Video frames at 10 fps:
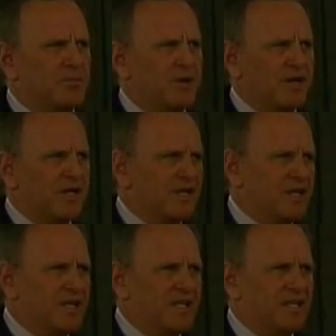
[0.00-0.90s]
parking
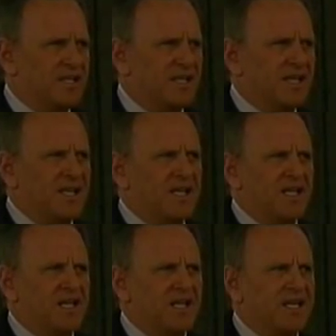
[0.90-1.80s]
lot.
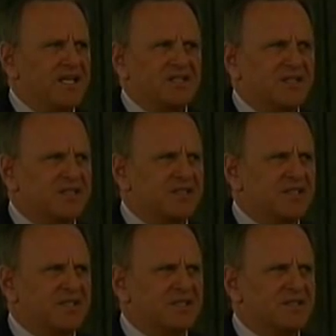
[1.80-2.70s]
It's not
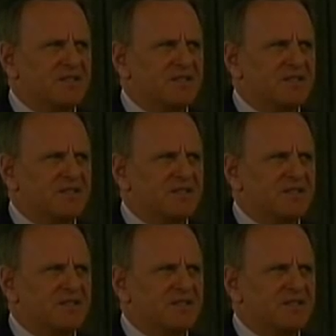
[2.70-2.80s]
there.